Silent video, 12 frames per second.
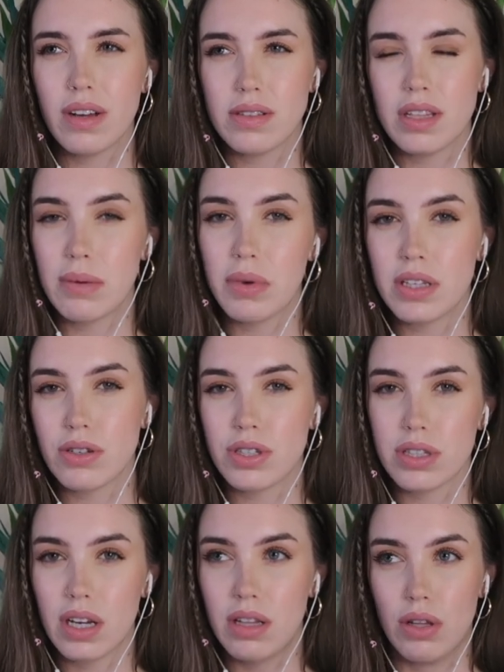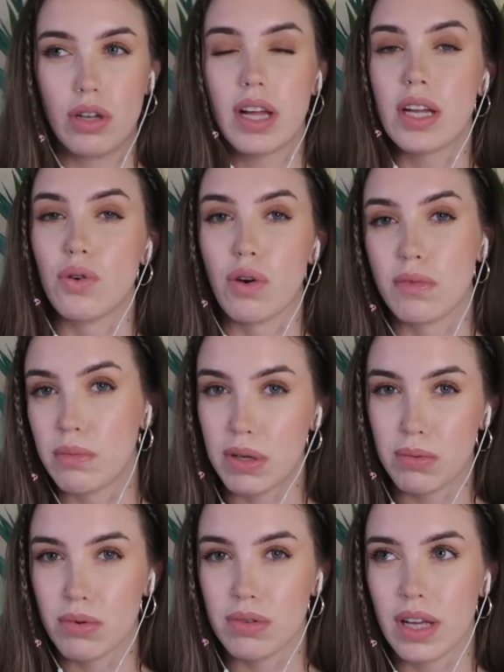celebrities are just going to look like normal
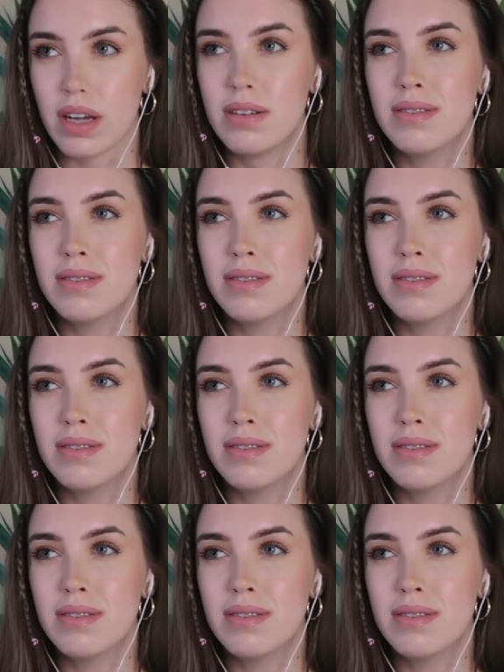people, like